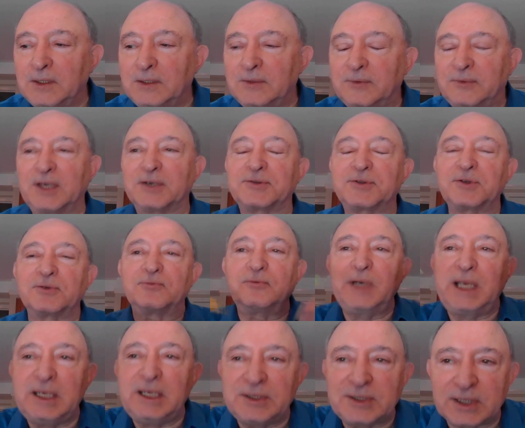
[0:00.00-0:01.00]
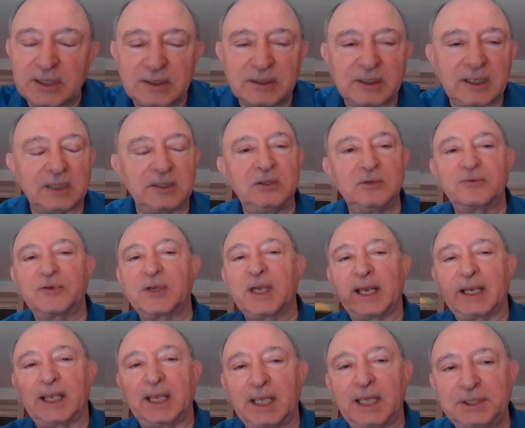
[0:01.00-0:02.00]
there's a reason that you've
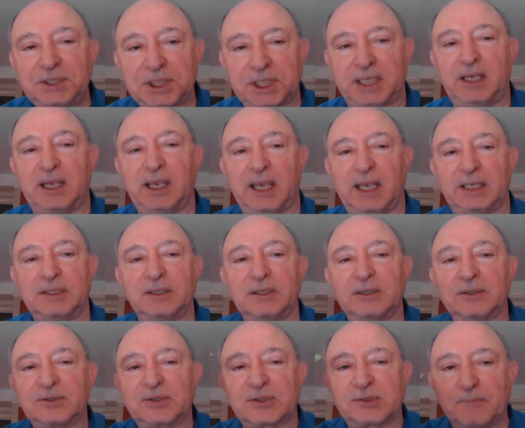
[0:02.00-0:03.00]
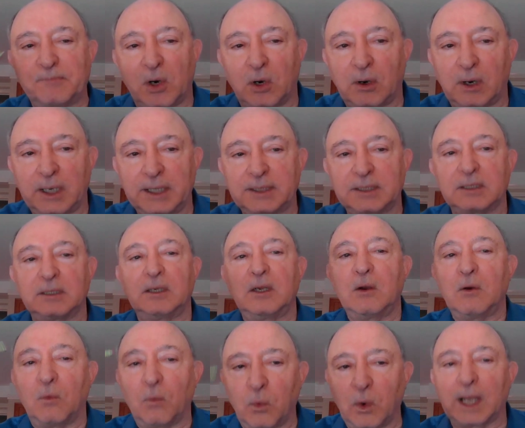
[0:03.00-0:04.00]
got to educate smart,
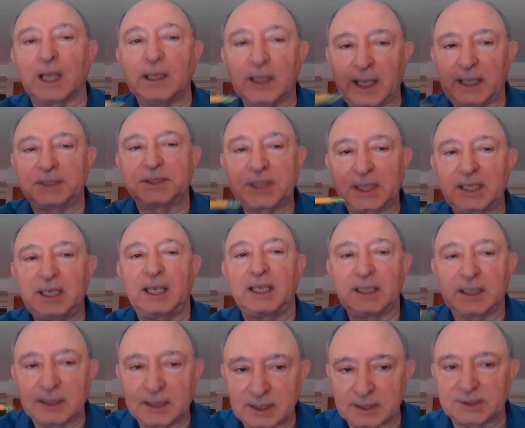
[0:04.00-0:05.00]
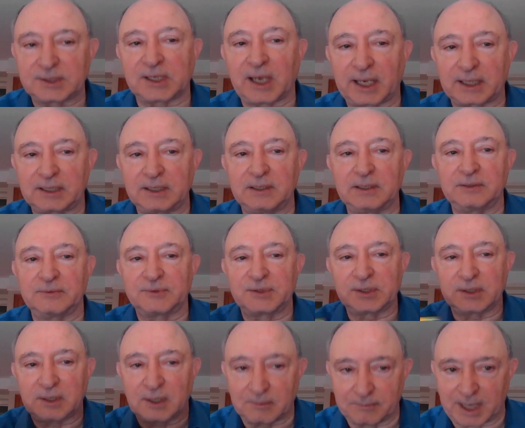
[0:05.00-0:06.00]
well educated
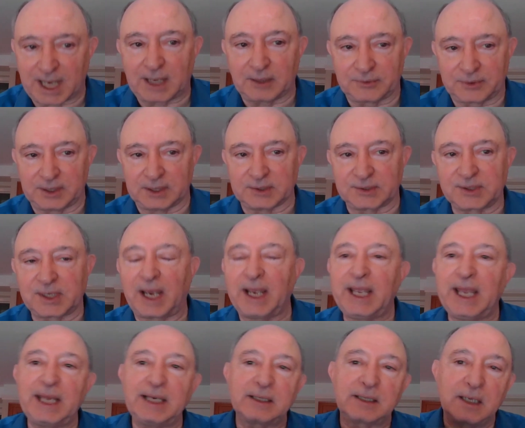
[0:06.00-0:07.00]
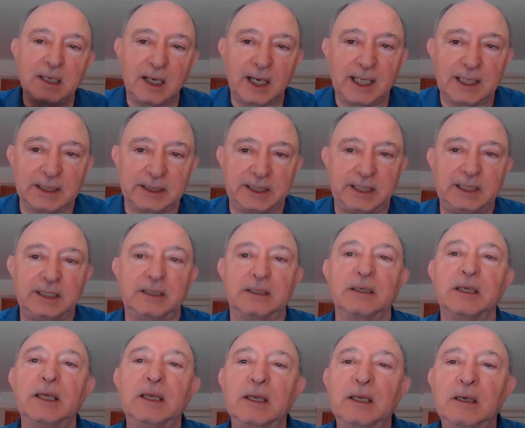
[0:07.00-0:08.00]
executives about this. I had a colleague
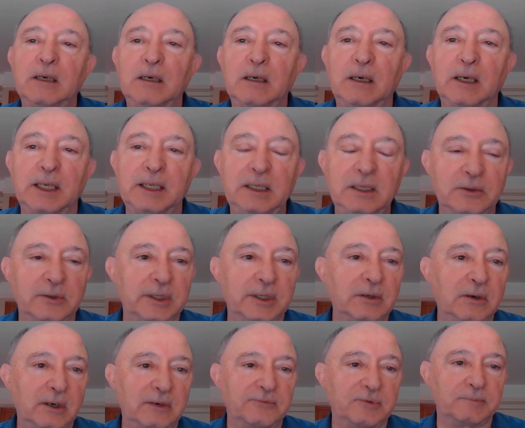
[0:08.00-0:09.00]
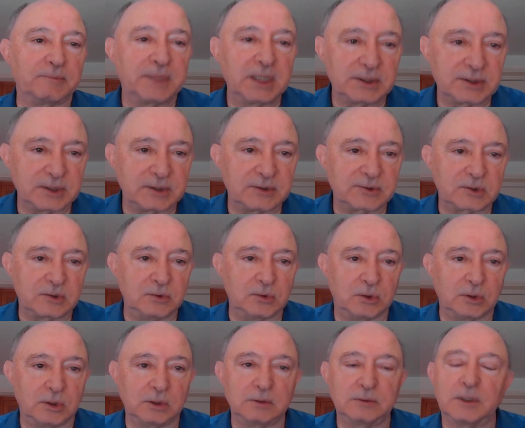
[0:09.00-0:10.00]
here at Harvard Business
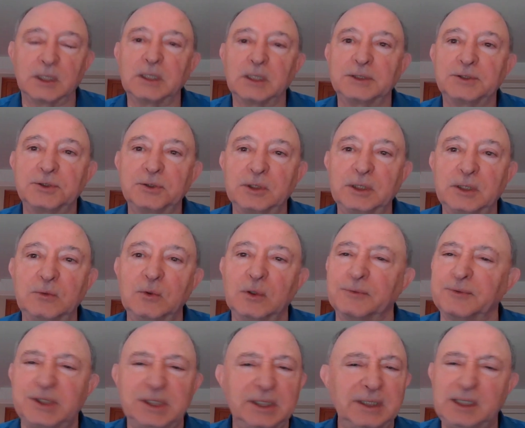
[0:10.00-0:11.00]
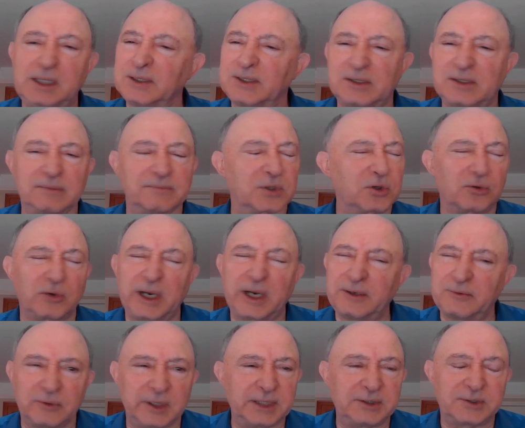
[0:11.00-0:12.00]
School, Julie Wolf. She did some
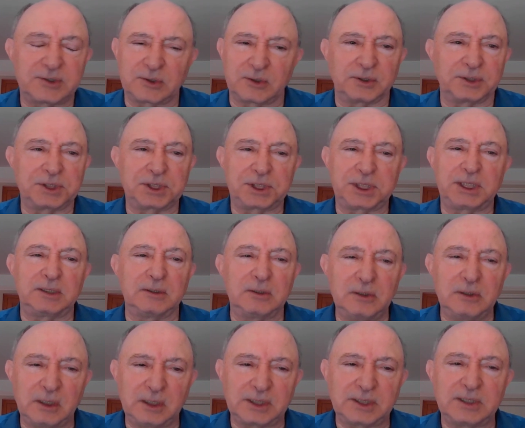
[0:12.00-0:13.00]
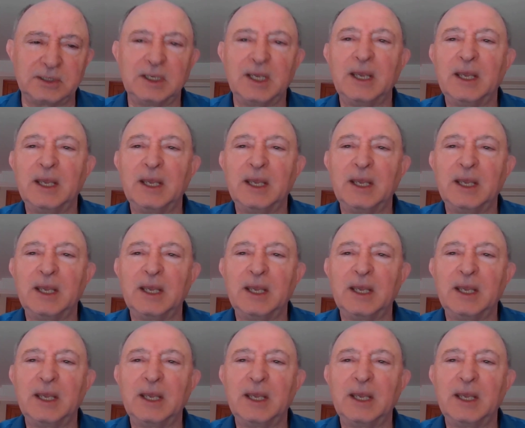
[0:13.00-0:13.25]
great research. She looked